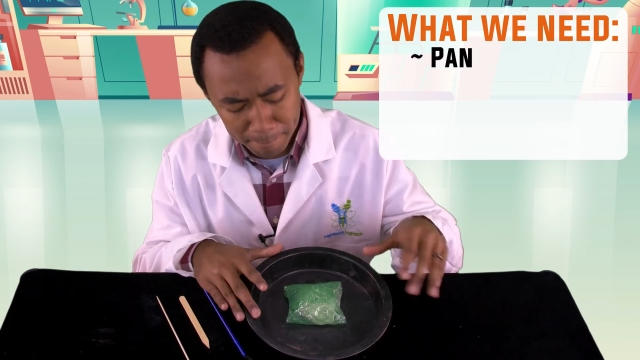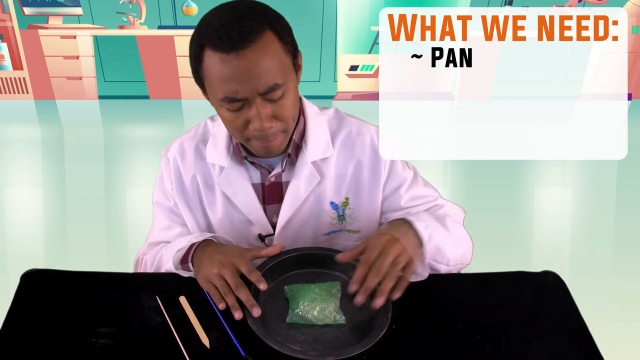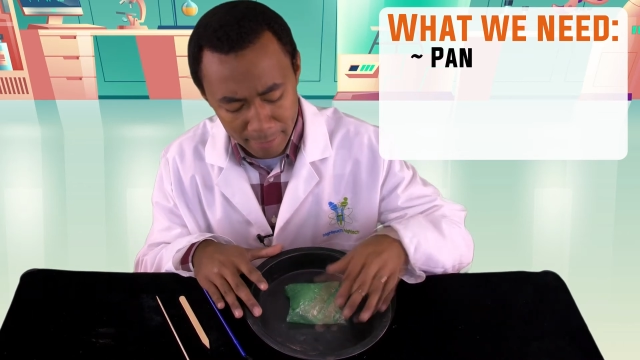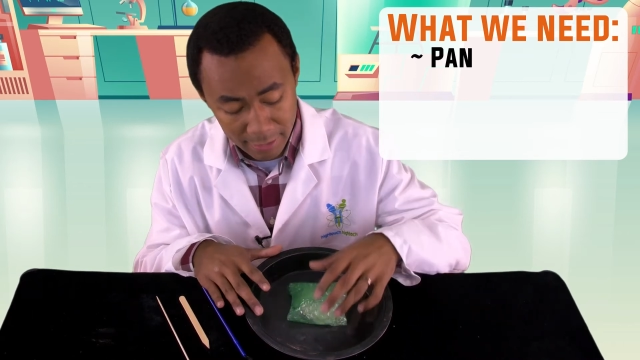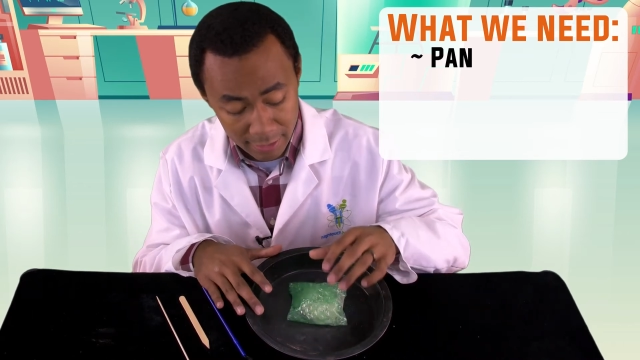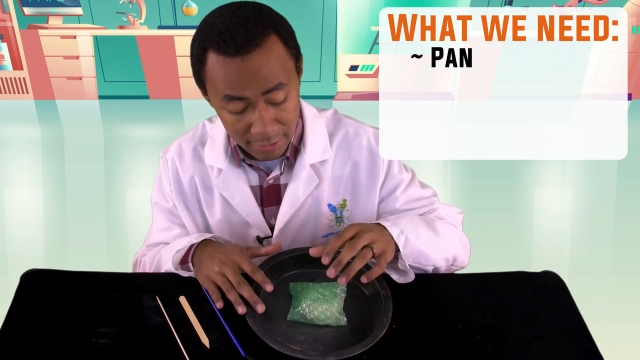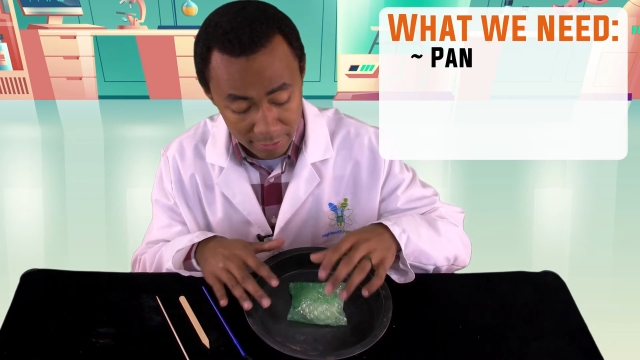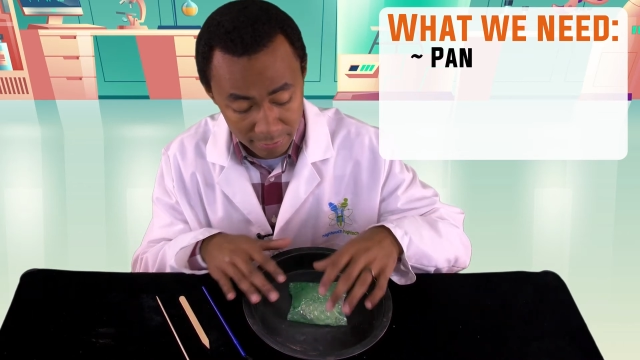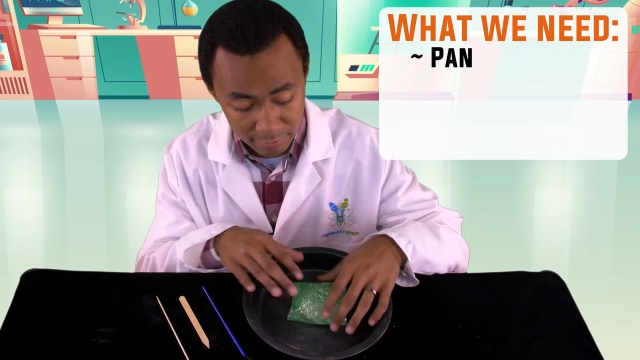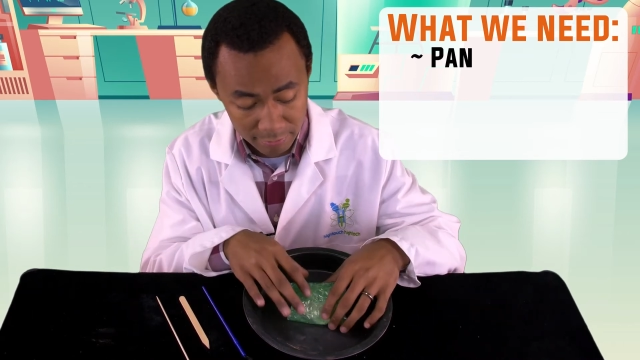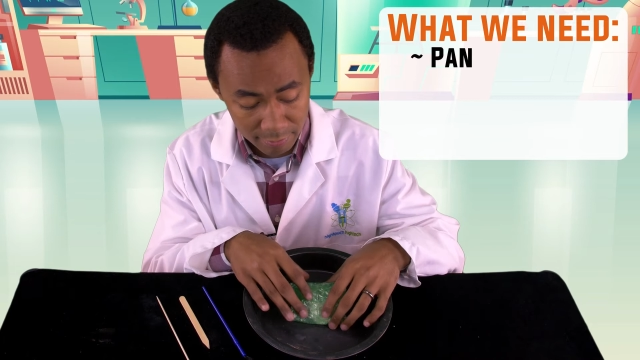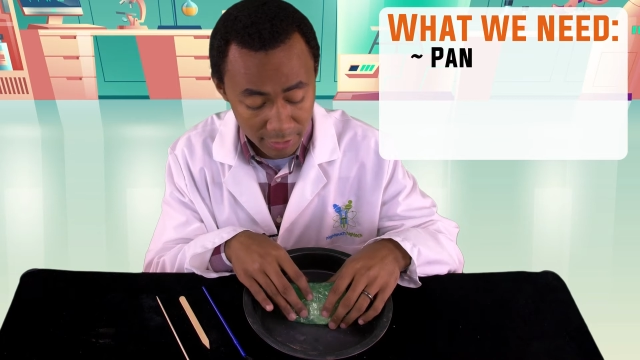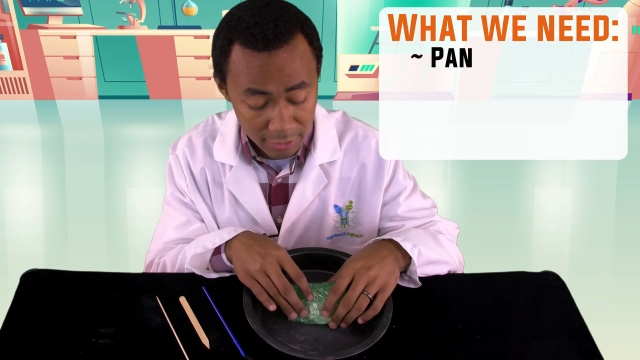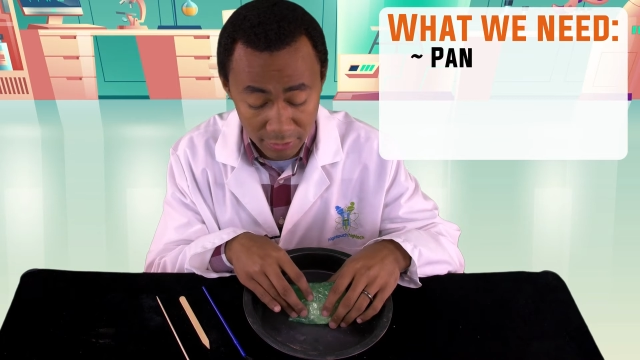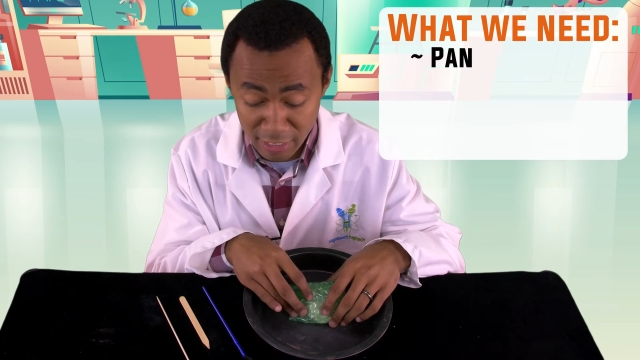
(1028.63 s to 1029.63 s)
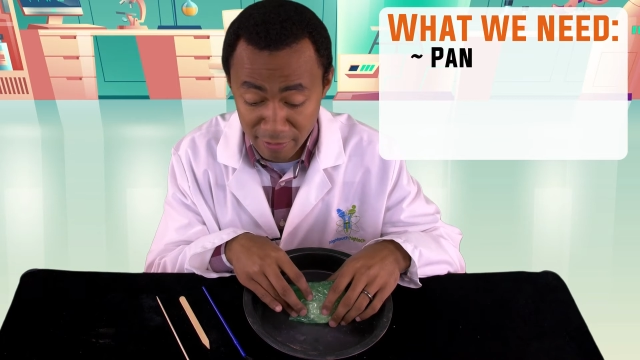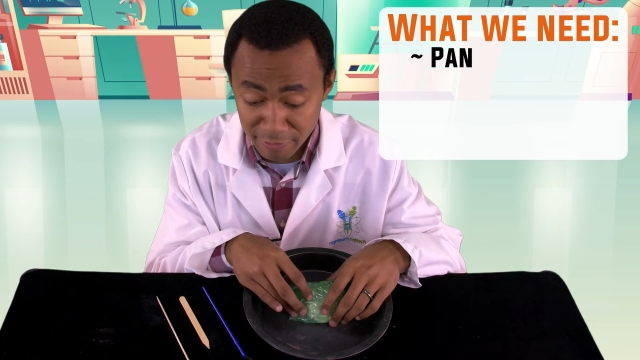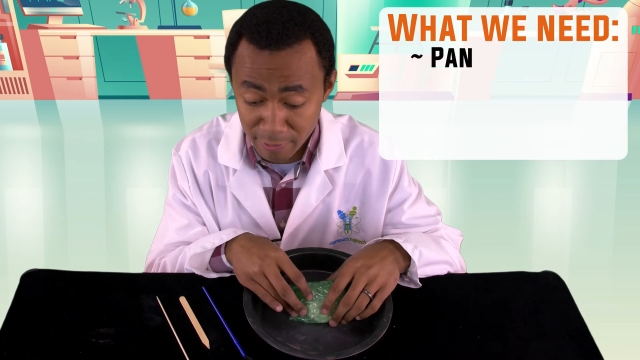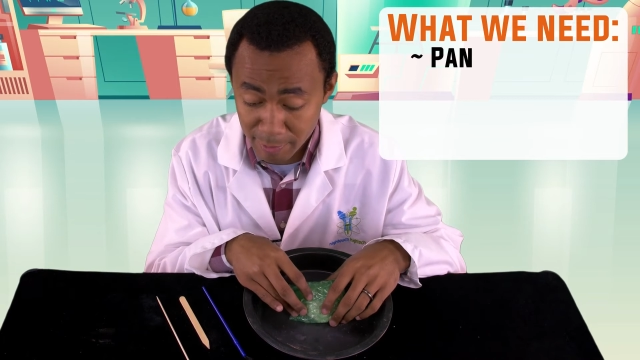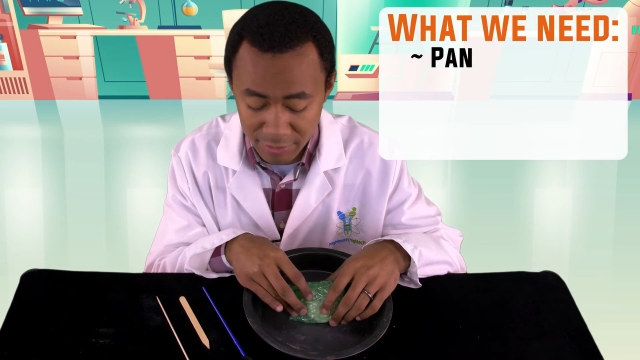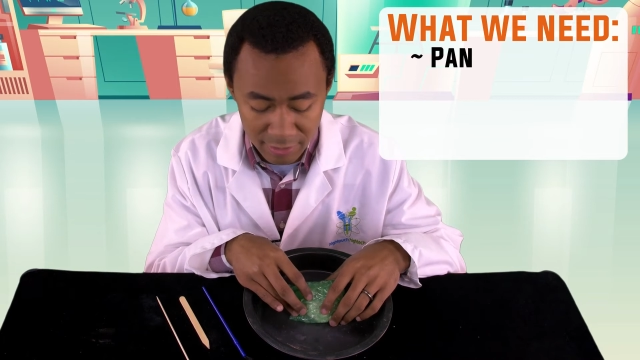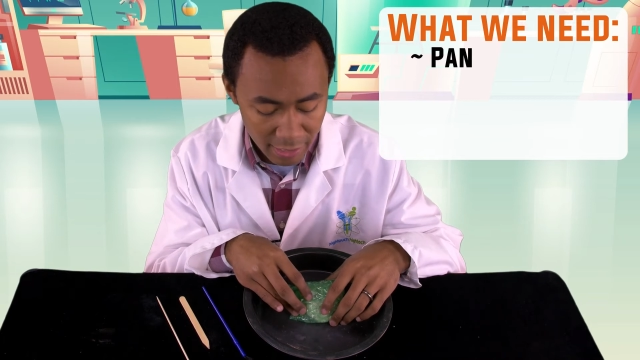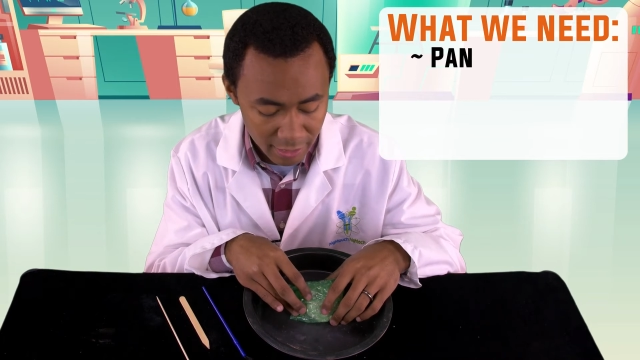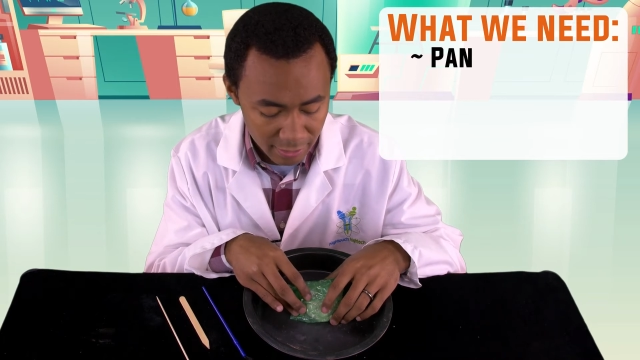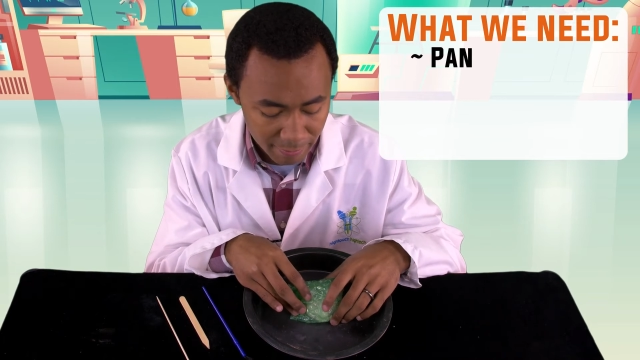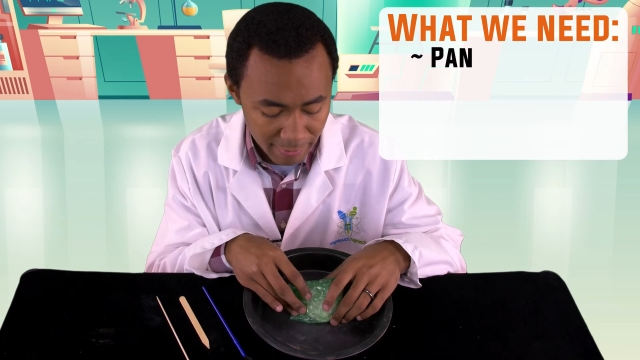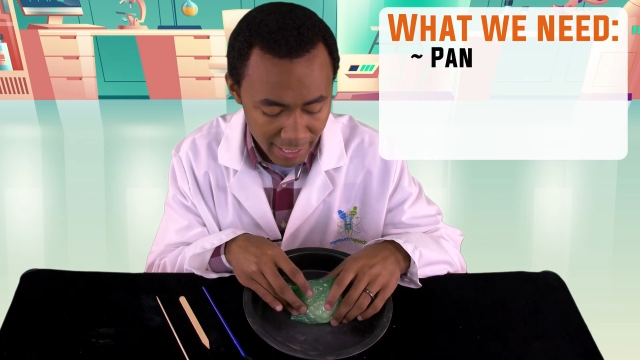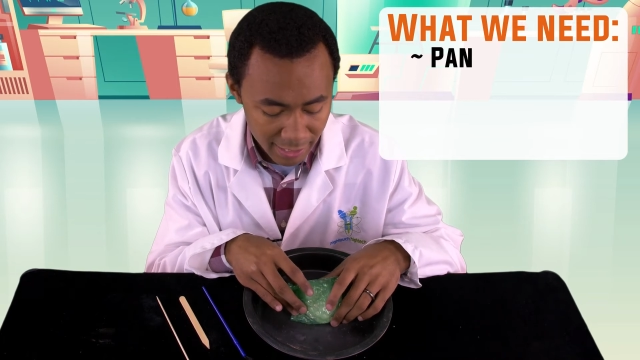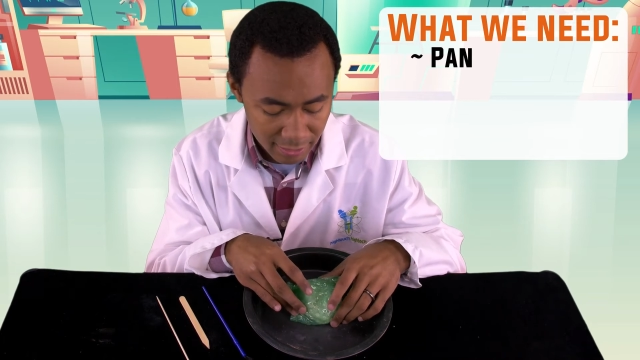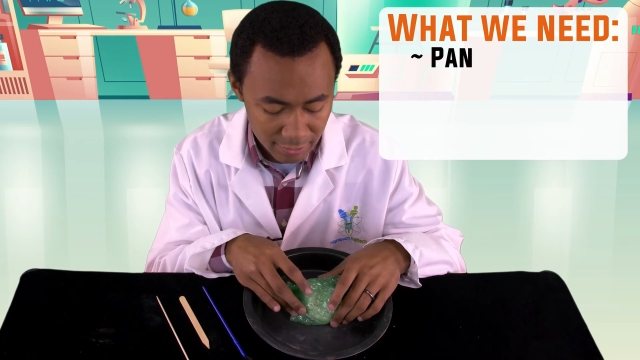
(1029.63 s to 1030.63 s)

This came from inside of the bag.